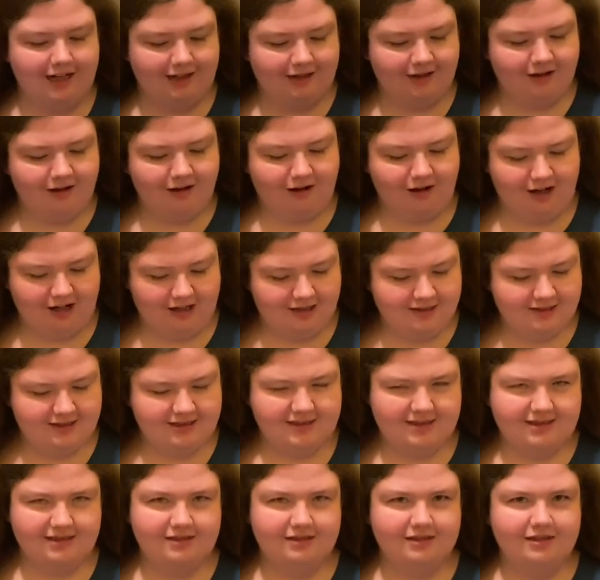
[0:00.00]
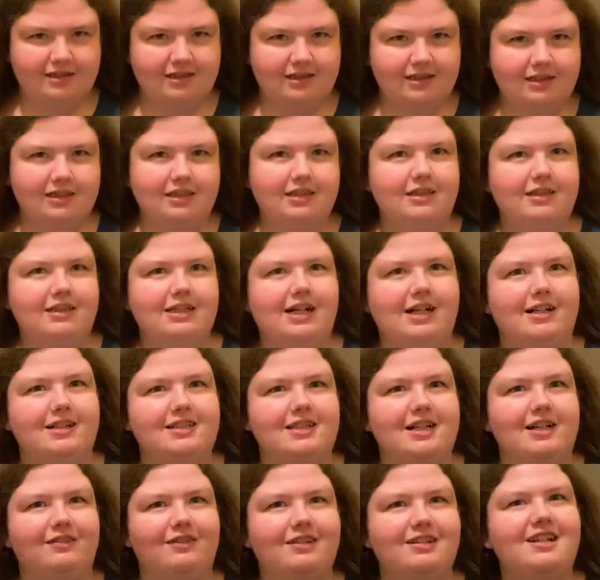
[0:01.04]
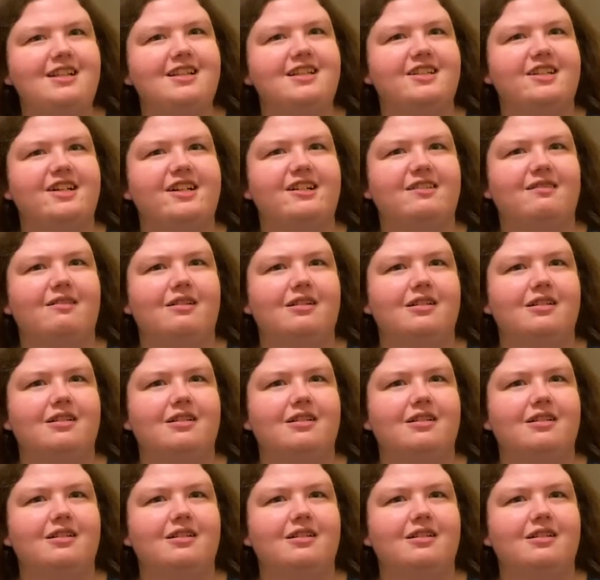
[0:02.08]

the cards. Now it's time for next step.